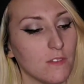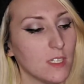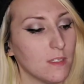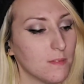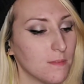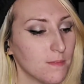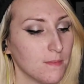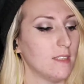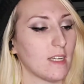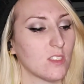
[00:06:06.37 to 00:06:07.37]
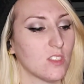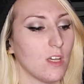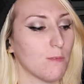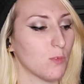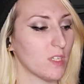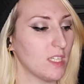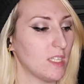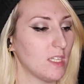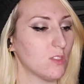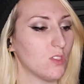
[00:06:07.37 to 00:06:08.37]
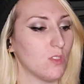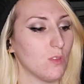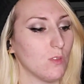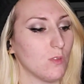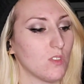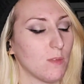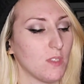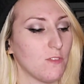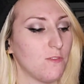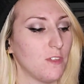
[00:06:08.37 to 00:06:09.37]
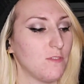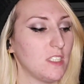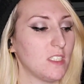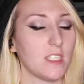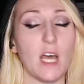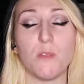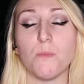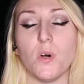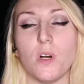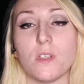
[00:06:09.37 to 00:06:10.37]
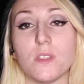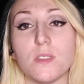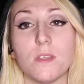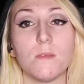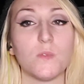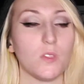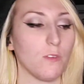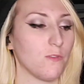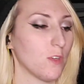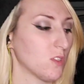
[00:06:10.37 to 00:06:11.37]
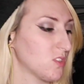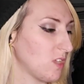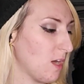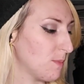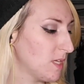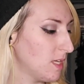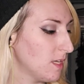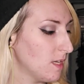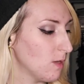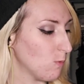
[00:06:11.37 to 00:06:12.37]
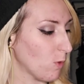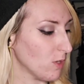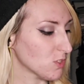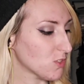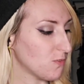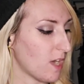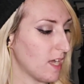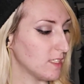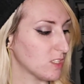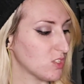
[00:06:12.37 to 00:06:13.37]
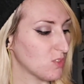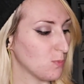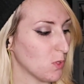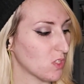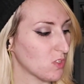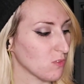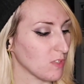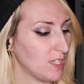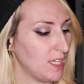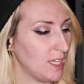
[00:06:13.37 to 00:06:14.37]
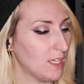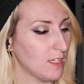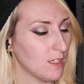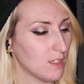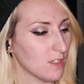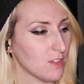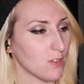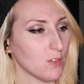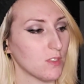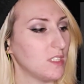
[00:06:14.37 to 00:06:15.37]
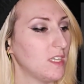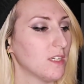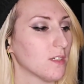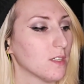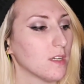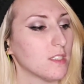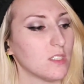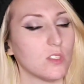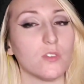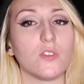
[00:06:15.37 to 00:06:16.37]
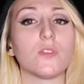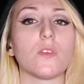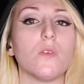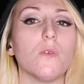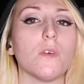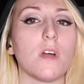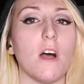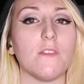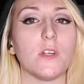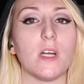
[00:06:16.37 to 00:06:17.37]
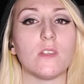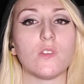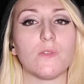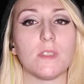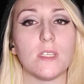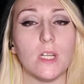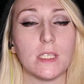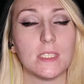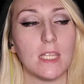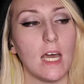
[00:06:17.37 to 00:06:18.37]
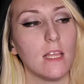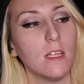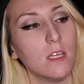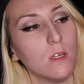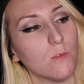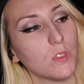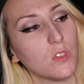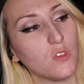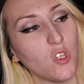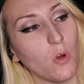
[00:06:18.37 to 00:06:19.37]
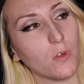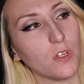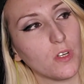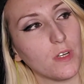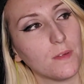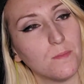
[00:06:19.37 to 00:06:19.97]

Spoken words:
it. Next up we're getting into some of the 50-cent books. So first up, World's Finest Book 3, Third Year. This is just a cool cover. I just really liked that with the Joker.